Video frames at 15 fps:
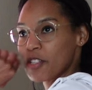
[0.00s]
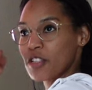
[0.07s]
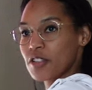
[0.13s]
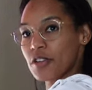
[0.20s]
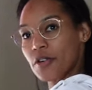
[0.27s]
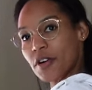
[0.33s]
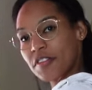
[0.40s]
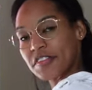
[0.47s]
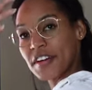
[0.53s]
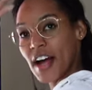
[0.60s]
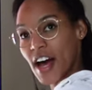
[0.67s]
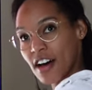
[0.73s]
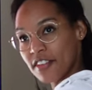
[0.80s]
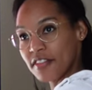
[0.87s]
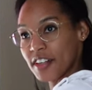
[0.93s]
just go out for
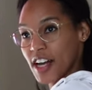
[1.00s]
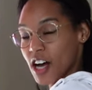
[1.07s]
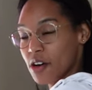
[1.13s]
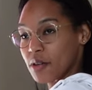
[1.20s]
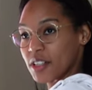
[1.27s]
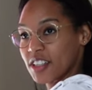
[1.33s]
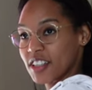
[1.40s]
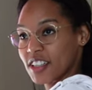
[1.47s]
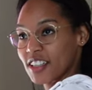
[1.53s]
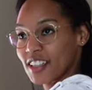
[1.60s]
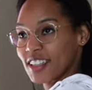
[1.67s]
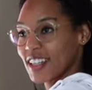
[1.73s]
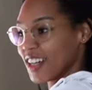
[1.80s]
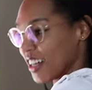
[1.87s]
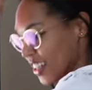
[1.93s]
half an hour.
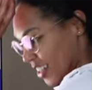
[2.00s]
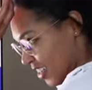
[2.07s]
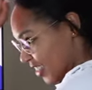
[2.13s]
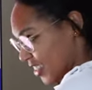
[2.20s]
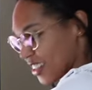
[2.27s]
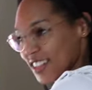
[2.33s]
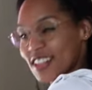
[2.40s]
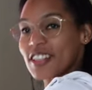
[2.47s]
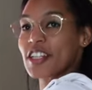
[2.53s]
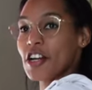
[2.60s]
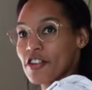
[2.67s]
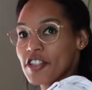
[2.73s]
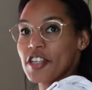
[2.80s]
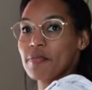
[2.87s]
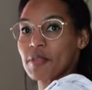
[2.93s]

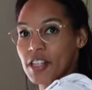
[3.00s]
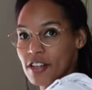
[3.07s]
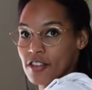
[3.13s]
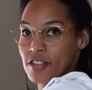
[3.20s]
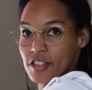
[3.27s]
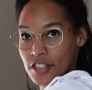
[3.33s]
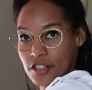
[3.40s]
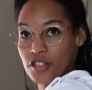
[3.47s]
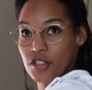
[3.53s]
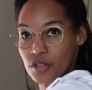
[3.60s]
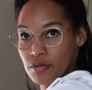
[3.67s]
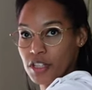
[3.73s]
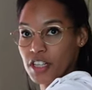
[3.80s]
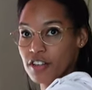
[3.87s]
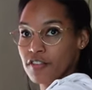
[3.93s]
Stare at something other than a
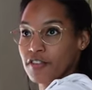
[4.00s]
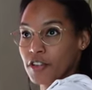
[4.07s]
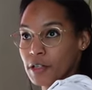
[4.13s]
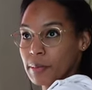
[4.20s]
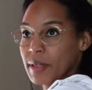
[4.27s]
screen for a